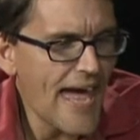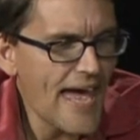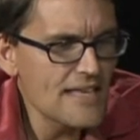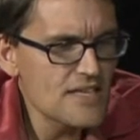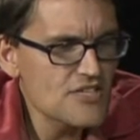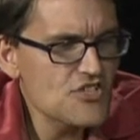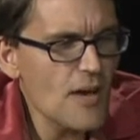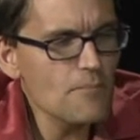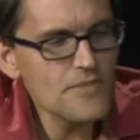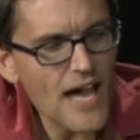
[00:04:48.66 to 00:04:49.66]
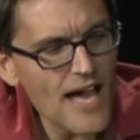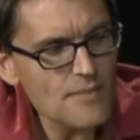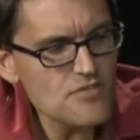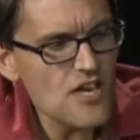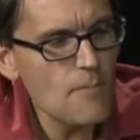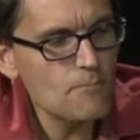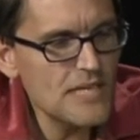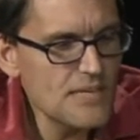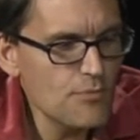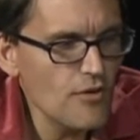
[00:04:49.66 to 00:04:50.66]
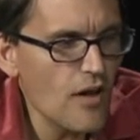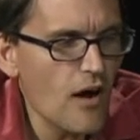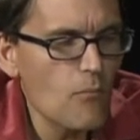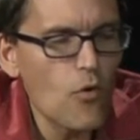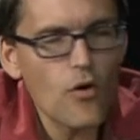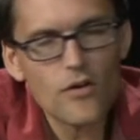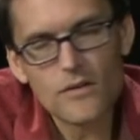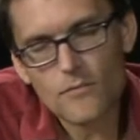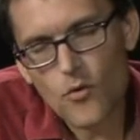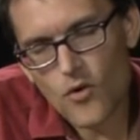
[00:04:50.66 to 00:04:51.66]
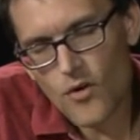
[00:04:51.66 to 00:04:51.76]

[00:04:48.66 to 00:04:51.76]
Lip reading: And sometimes some people are more